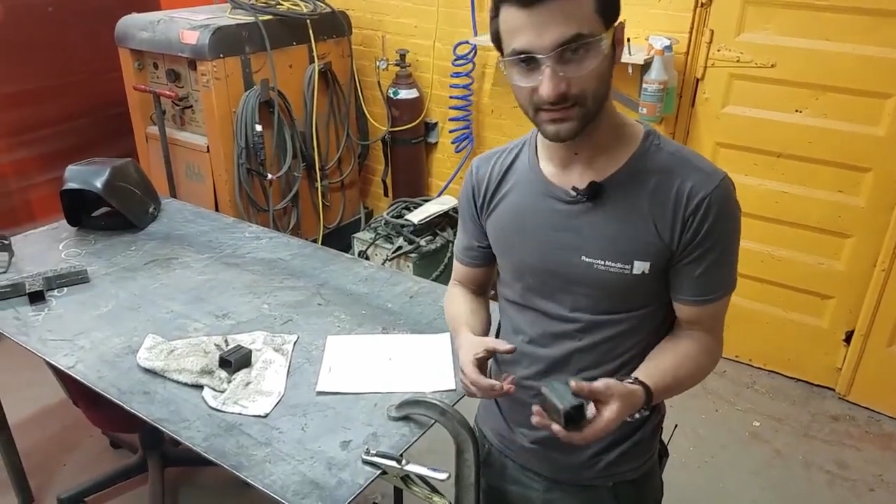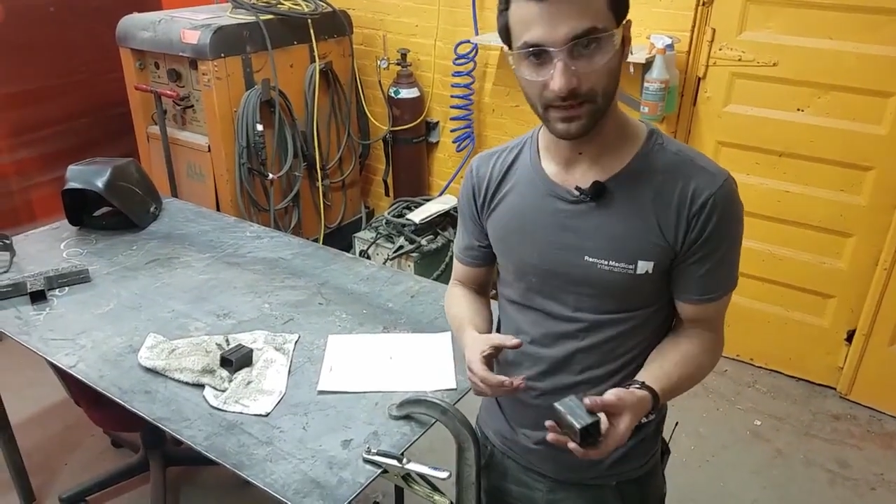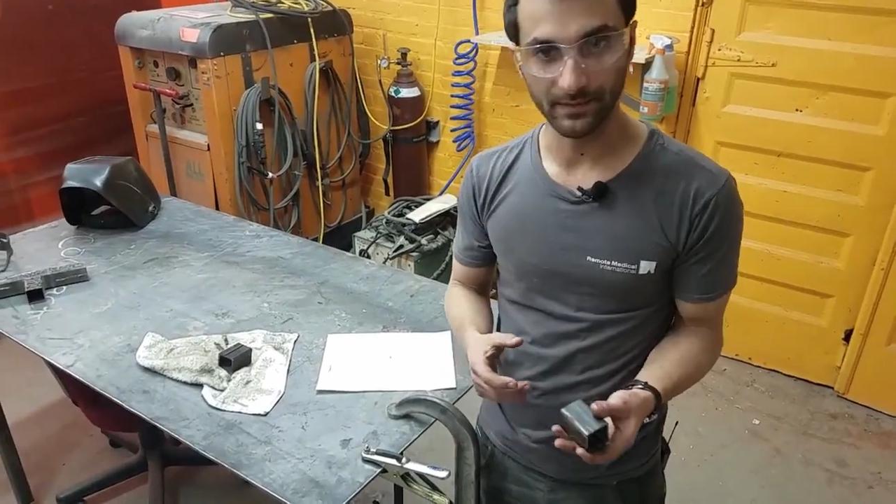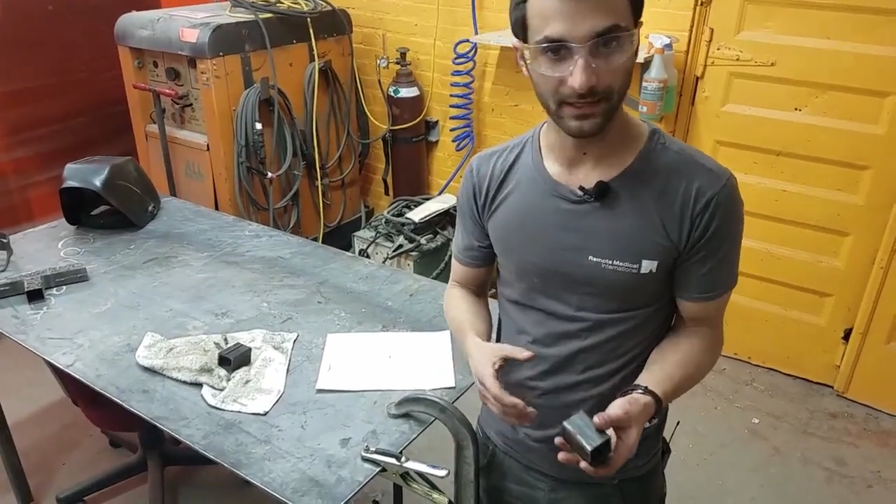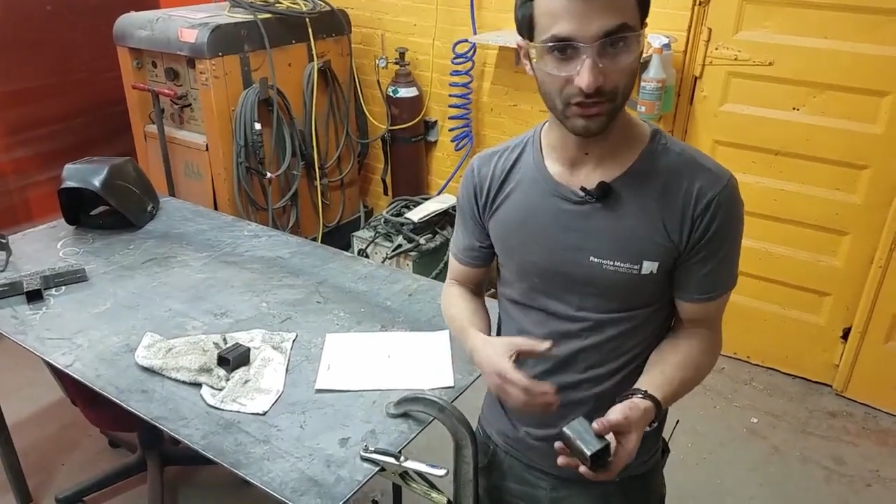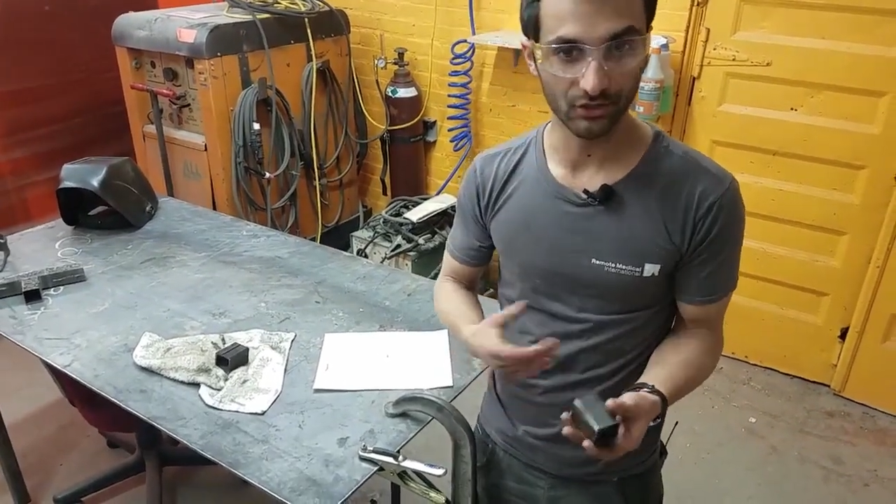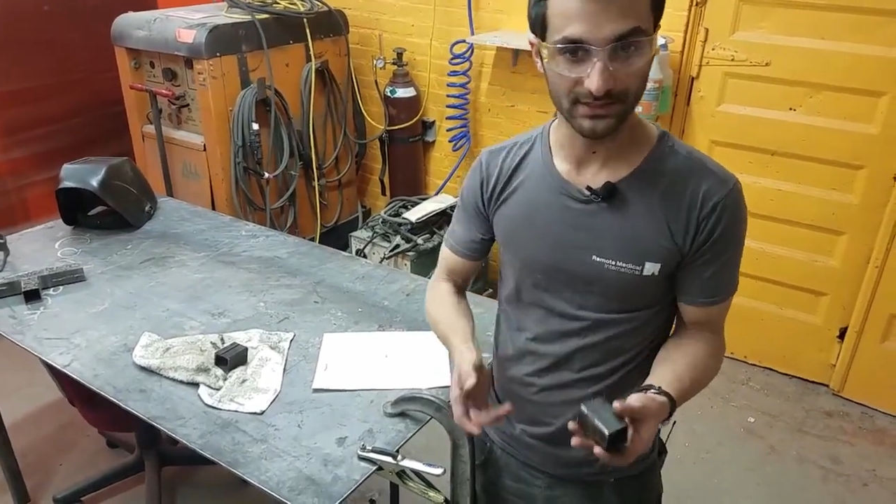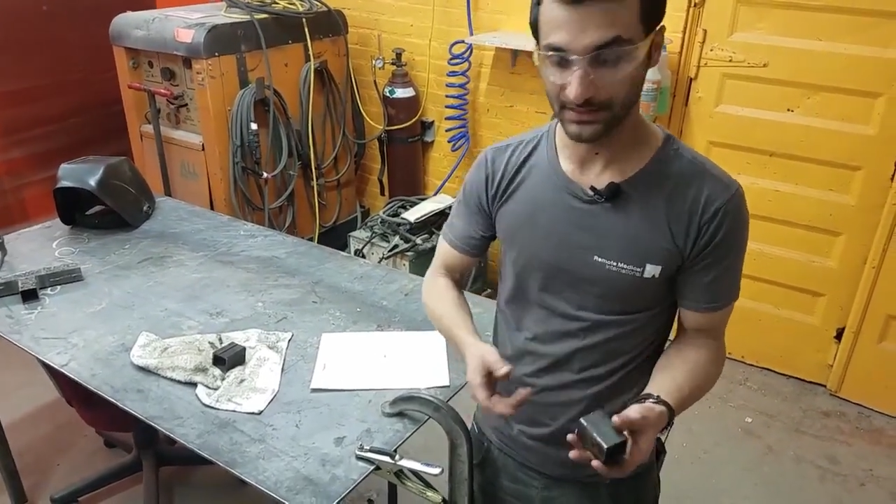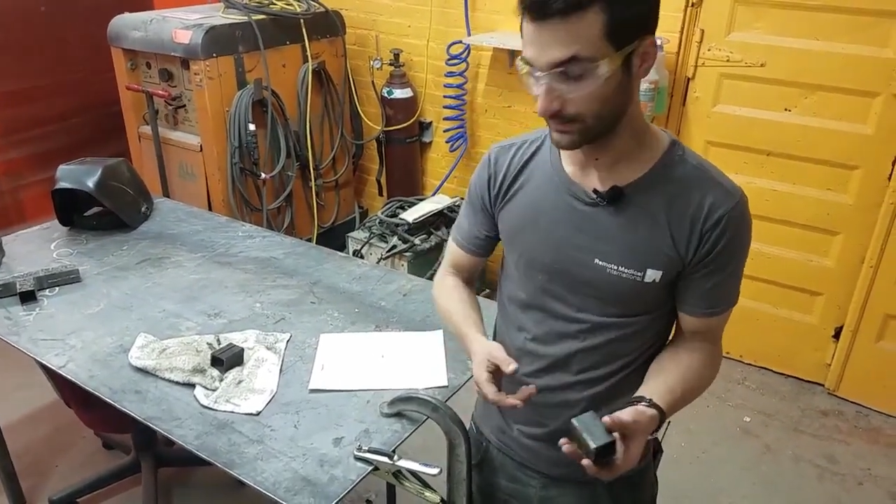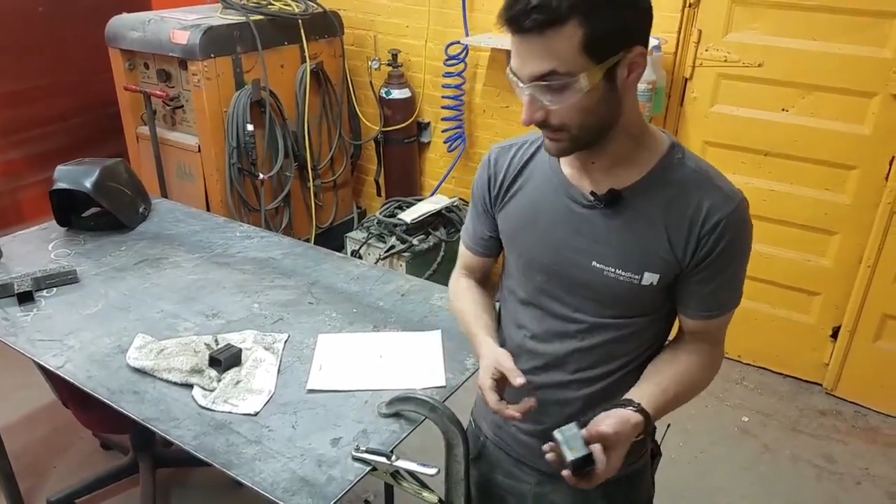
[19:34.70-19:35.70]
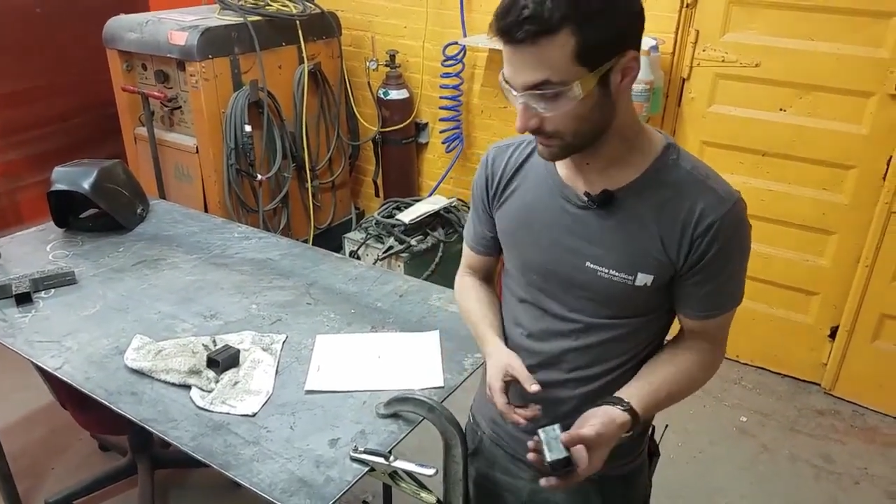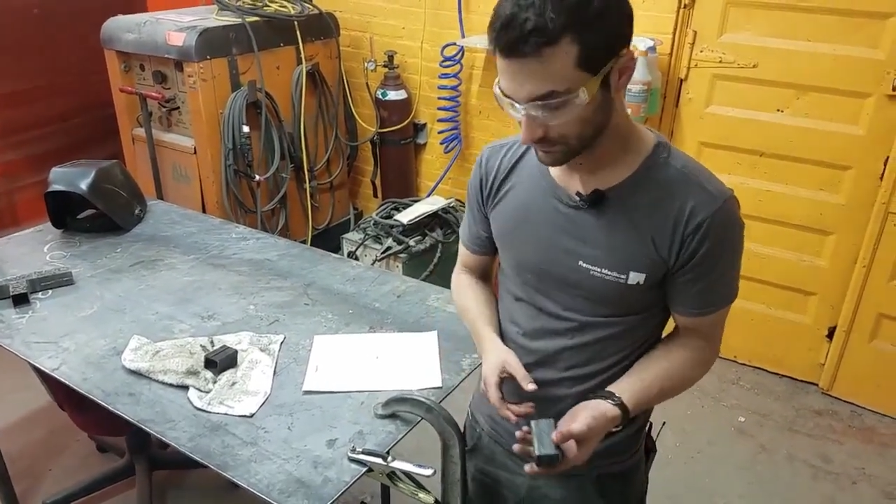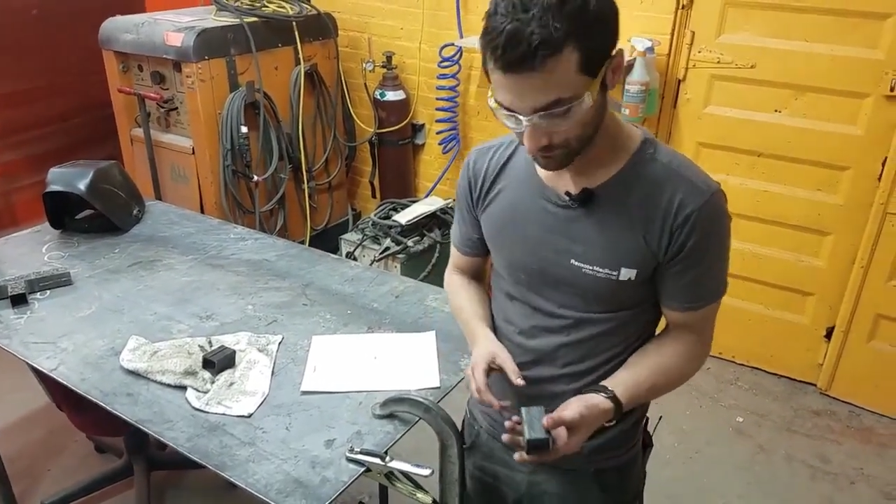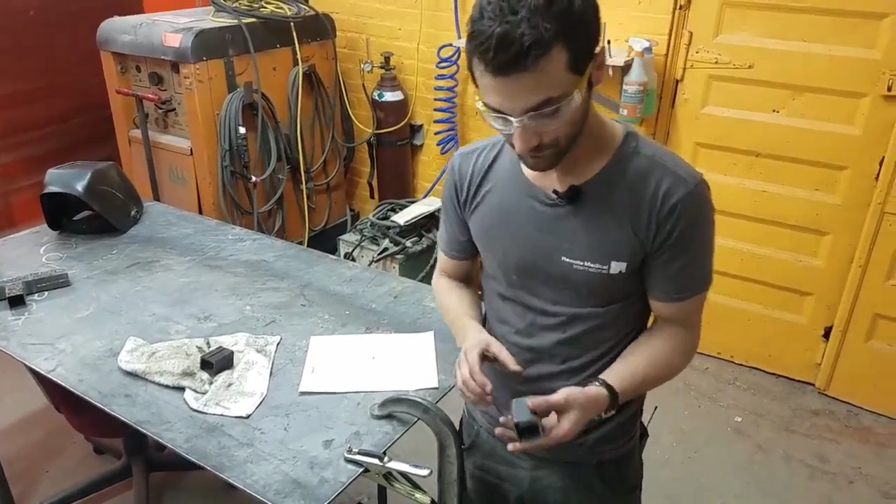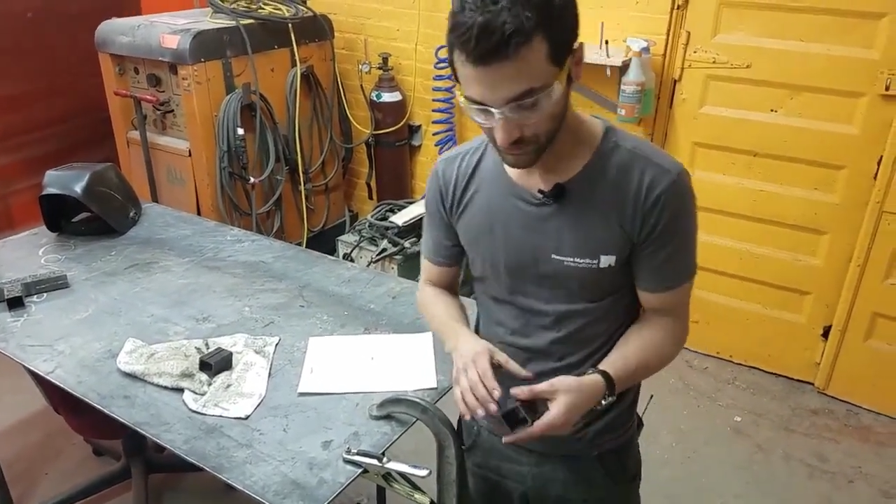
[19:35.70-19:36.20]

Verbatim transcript: is by making sure it's clean.